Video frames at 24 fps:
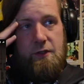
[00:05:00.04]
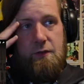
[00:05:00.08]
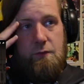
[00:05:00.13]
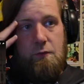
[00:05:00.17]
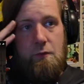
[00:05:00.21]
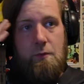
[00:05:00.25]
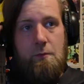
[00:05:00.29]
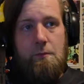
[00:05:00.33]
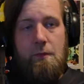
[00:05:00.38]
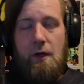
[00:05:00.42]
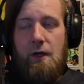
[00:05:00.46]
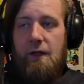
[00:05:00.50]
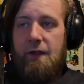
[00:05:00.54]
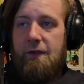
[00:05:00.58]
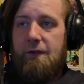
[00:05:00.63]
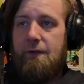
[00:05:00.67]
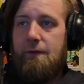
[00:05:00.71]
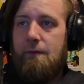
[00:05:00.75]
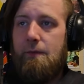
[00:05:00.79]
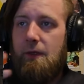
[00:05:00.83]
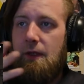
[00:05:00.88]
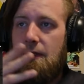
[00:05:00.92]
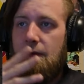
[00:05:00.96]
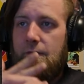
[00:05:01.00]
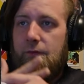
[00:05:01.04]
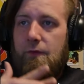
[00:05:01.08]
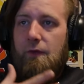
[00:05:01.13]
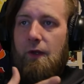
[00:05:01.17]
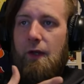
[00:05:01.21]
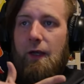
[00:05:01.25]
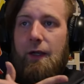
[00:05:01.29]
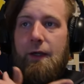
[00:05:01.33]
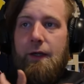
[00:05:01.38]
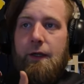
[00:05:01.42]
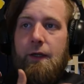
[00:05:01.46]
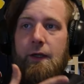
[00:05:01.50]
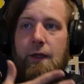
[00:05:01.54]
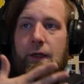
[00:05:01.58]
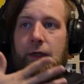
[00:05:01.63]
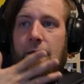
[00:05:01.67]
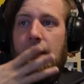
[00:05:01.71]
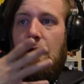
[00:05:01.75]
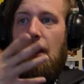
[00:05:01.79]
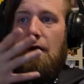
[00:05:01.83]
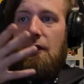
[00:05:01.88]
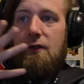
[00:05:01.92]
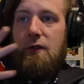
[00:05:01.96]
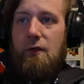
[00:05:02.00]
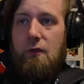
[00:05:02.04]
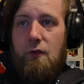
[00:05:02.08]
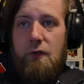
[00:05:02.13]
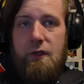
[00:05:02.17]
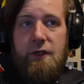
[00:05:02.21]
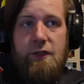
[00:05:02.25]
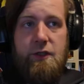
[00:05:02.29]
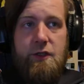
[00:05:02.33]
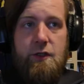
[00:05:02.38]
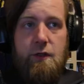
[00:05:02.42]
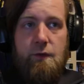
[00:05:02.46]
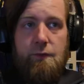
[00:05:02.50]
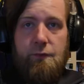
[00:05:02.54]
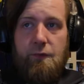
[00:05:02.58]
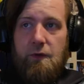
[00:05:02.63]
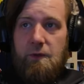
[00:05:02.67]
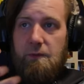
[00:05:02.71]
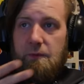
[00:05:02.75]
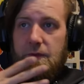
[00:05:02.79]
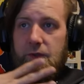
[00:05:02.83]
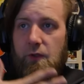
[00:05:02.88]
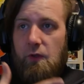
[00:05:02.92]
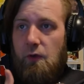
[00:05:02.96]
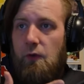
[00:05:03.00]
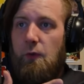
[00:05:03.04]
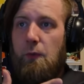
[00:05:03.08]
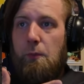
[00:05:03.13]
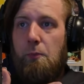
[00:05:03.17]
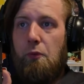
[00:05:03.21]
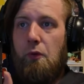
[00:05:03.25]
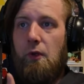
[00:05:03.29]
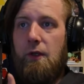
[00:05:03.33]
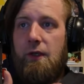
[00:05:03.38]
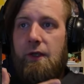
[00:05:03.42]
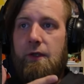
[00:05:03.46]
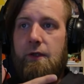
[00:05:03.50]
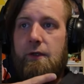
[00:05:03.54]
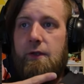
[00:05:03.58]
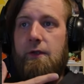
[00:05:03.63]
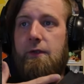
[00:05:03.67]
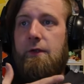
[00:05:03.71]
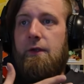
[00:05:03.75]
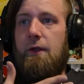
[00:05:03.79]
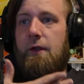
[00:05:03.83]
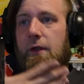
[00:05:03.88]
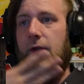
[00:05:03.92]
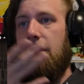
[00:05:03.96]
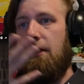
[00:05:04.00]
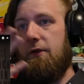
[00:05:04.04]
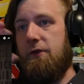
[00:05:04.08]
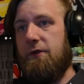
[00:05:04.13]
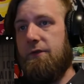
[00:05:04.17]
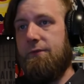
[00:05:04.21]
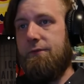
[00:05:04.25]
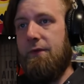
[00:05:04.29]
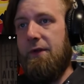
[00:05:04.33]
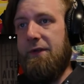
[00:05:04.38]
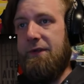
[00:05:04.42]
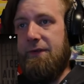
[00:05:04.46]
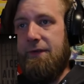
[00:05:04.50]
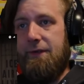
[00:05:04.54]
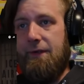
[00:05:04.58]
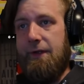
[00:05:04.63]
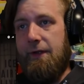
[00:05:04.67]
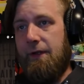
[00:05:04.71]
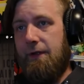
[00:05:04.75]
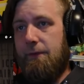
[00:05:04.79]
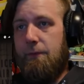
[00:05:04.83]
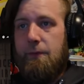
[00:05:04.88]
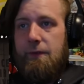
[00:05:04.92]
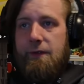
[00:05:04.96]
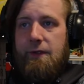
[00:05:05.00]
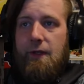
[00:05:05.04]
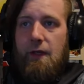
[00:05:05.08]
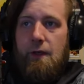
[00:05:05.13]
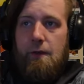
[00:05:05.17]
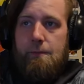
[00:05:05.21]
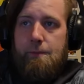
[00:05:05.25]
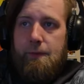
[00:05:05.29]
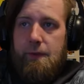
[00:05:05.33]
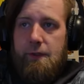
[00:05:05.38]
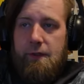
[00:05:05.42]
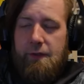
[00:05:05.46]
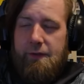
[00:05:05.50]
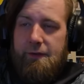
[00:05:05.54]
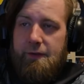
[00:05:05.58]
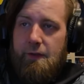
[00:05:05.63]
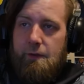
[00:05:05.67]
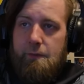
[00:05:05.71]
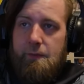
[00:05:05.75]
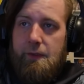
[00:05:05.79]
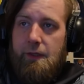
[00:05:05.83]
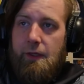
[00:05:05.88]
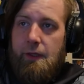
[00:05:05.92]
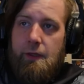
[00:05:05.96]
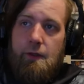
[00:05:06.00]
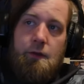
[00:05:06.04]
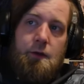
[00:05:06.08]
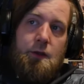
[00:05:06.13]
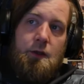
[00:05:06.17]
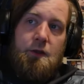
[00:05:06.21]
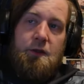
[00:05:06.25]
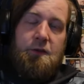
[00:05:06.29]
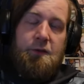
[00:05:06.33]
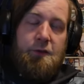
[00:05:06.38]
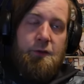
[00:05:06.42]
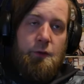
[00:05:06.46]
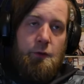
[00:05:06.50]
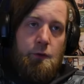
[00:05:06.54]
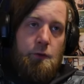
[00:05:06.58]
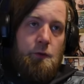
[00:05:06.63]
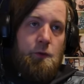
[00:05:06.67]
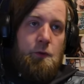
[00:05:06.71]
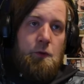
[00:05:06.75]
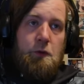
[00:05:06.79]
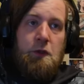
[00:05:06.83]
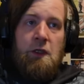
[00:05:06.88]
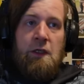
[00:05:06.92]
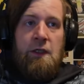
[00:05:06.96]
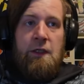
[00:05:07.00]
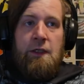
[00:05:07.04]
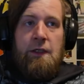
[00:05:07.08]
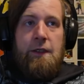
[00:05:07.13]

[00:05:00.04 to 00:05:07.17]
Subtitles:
reminds me of like a creature from another planet, and I just resonate with that because I'm an alien too.